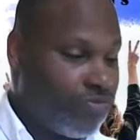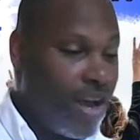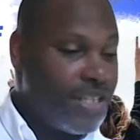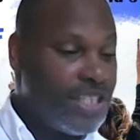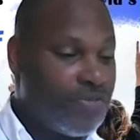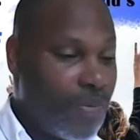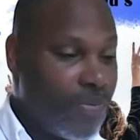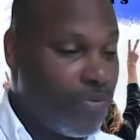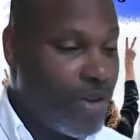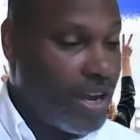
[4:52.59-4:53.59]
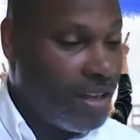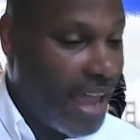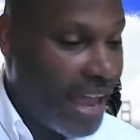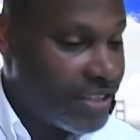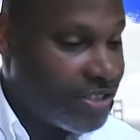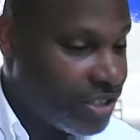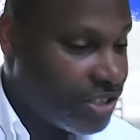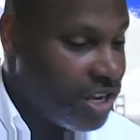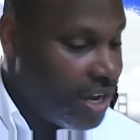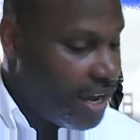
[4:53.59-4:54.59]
runs from the real answers.